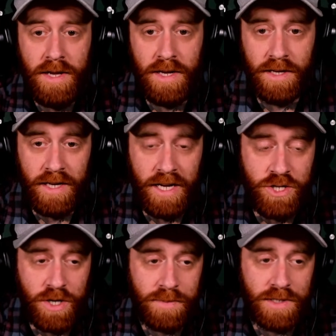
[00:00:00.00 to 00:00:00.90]
in
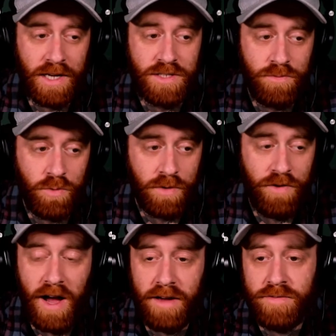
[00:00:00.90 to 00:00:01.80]
Egypt in
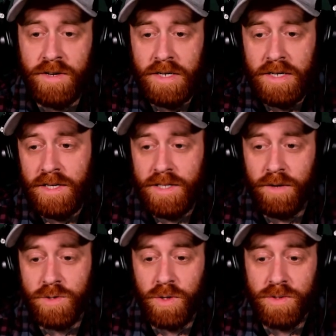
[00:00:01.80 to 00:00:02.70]
1945
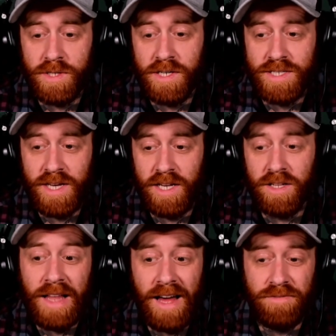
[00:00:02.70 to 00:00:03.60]
that resulted in us getting
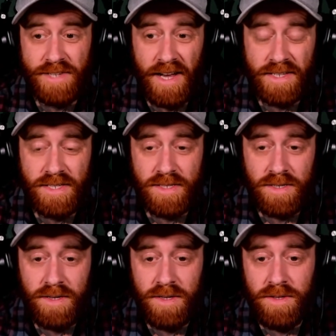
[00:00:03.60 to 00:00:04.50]
a lot of
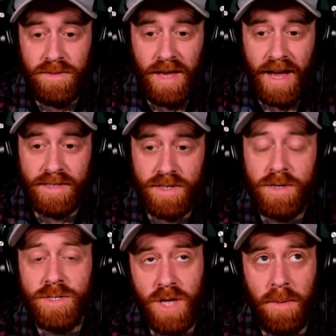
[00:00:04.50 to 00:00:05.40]
texts that
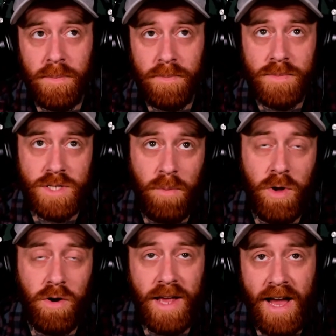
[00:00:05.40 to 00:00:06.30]
some
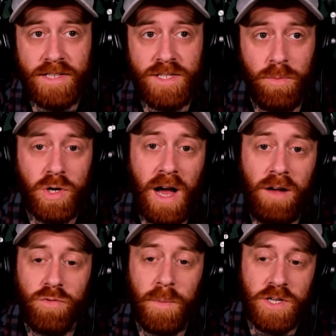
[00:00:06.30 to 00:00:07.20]
we already had, some were
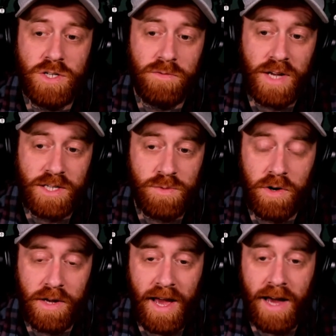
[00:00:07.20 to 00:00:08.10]
confirmation of texts we
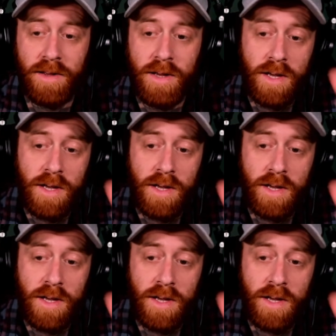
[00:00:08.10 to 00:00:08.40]
already had,